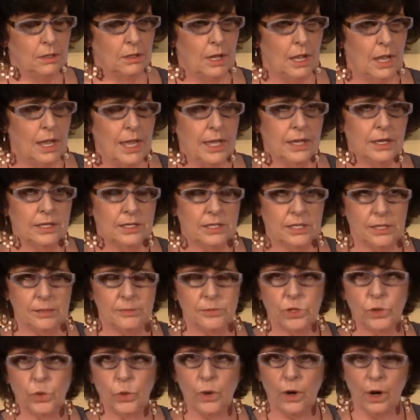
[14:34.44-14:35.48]
and
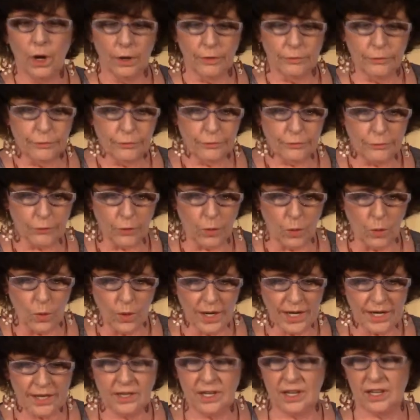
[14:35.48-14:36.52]
attempt to
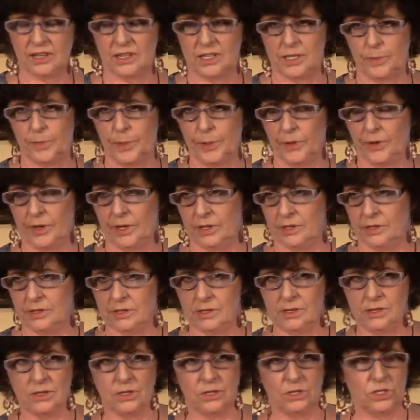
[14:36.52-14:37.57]
avoid
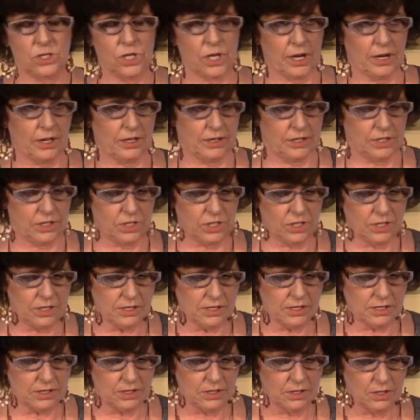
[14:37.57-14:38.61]
experiences and
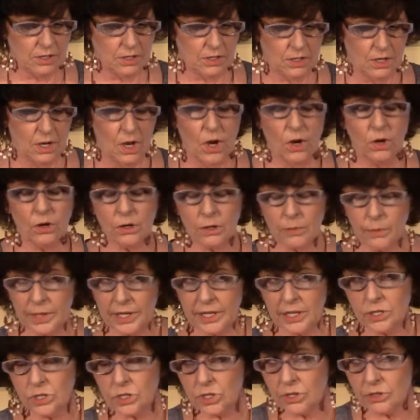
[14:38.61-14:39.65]
challenges, or we
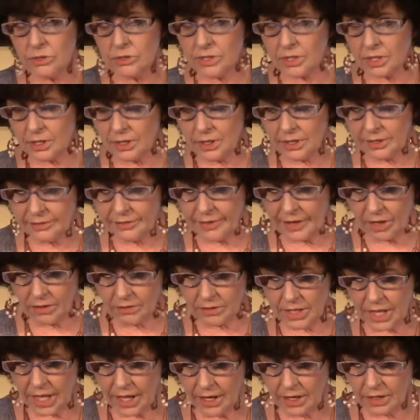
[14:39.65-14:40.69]
can choose to live out
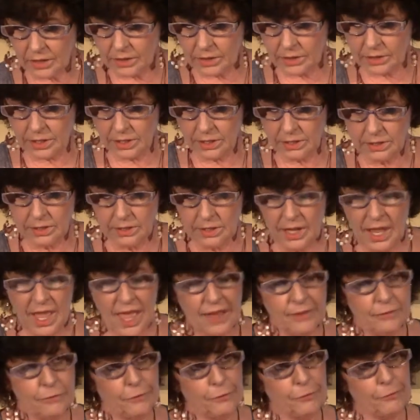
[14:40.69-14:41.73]
loud
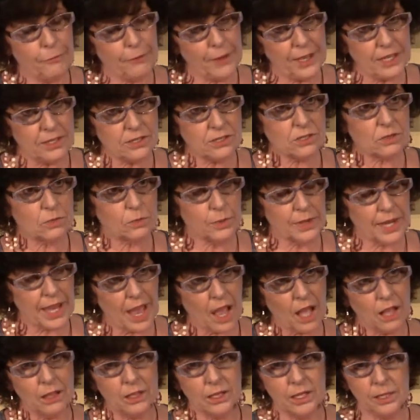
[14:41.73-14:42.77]
and face the
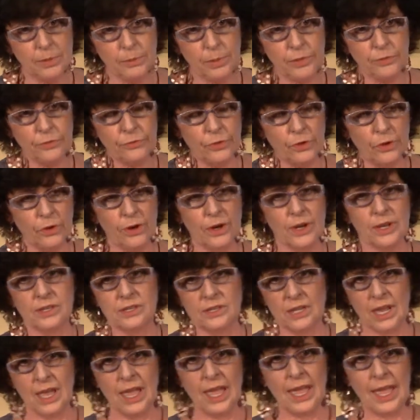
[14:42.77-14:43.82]
reality before
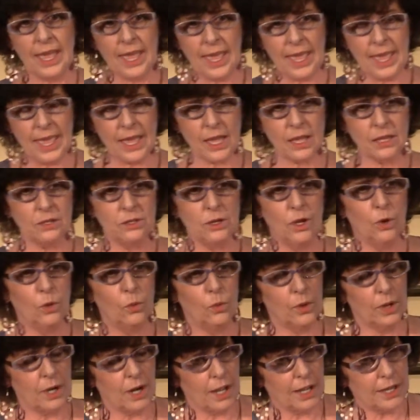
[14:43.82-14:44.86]
us. And
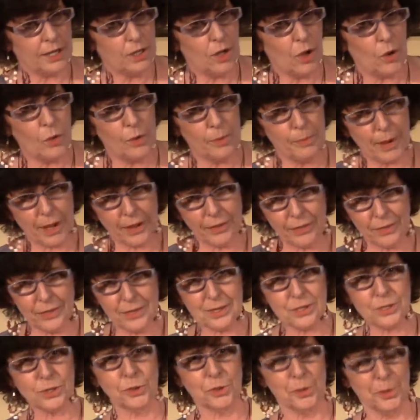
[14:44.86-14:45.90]
what I know about
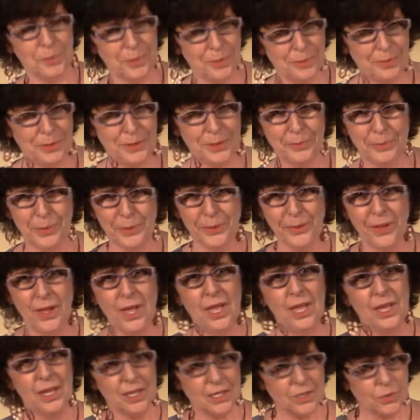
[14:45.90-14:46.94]
this group of people
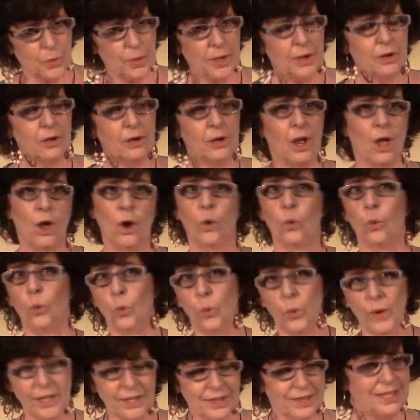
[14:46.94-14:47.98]
is we are
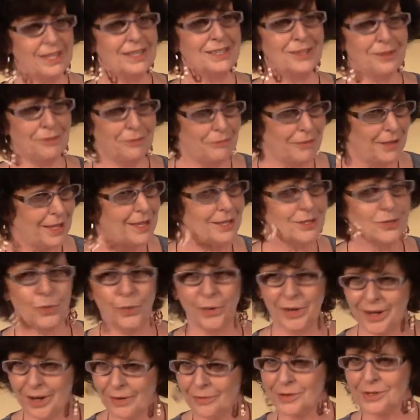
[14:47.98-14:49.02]
willing to face
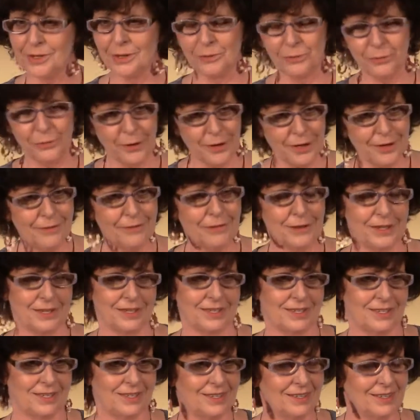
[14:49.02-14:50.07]
whatever's in front of
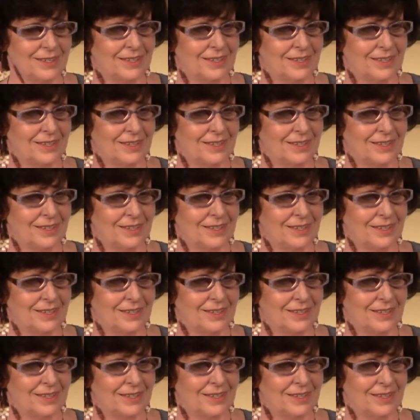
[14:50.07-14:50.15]
us.